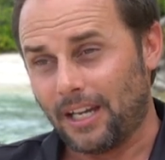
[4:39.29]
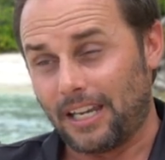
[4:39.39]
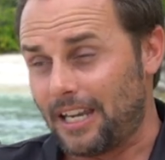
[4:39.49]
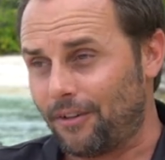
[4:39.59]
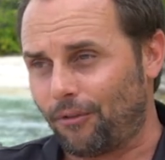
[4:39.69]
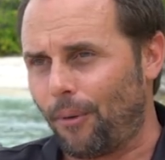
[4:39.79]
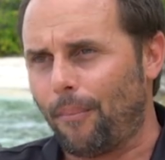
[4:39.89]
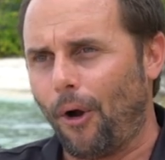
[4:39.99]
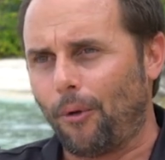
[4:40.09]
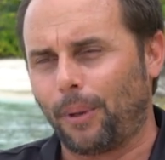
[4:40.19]
in
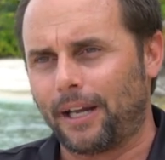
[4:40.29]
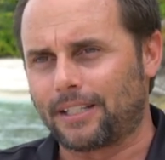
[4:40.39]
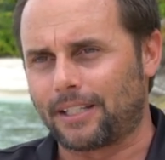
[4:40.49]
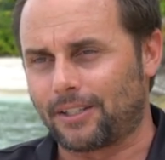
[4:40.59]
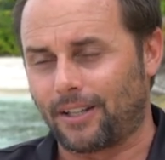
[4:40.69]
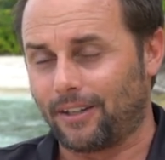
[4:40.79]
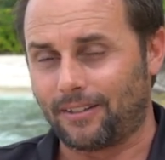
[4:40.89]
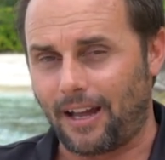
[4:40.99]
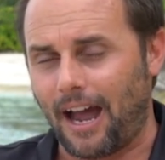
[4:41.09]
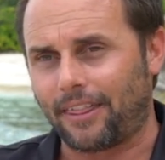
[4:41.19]
remote places that
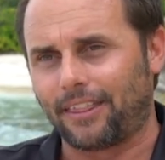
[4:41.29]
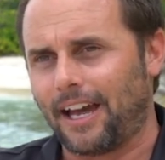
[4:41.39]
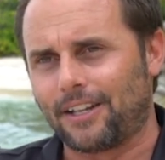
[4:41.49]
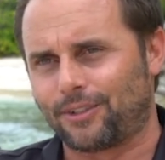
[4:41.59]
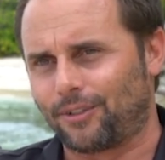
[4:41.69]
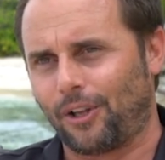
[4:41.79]
are thousands